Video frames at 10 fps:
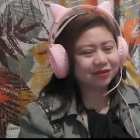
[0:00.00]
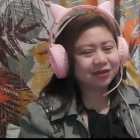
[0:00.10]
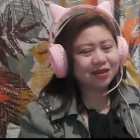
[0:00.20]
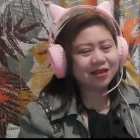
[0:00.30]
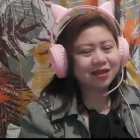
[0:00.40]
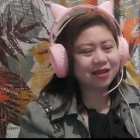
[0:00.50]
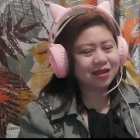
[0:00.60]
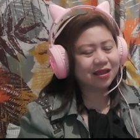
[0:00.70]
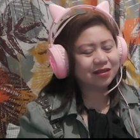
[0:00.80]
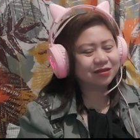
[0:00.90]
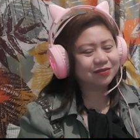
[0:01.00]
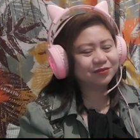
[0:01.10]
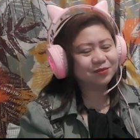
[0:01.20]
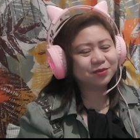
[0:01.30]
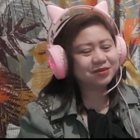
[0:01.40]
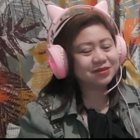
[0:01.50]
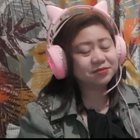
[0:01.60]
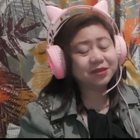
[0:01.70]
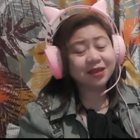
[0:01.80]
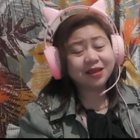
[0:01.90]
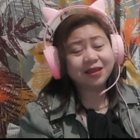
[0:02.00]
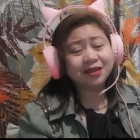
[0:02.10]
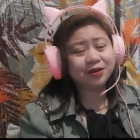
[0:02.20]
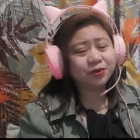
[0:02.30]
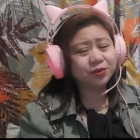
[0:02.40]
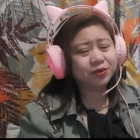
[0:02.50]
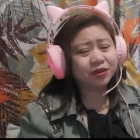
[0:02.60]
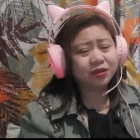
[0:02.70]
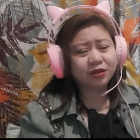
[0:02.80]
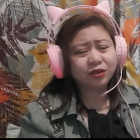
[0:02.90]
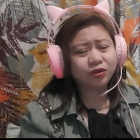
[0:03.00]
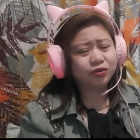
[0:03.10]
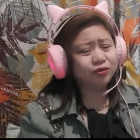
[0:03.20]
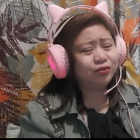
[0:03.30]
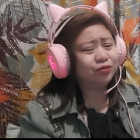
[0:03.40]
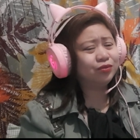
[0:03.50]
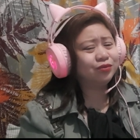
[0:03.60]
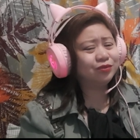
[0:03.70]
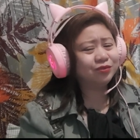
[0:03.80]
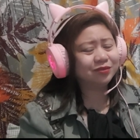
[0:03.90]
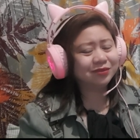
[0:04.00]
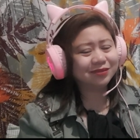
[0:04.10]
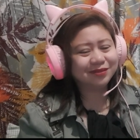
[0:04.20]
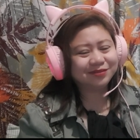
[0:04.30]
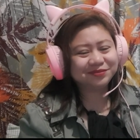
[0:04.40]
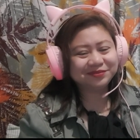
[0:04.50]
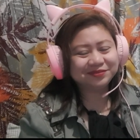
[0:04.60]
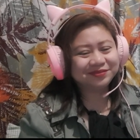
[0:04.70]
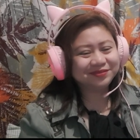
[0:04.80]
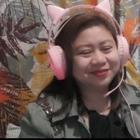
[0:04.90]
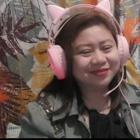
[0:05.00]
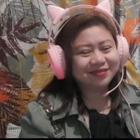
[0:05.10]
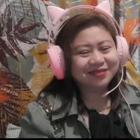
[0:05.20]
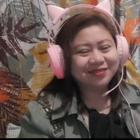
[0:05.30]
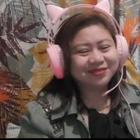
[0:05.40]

Every moment spent with you is a moment I treasure.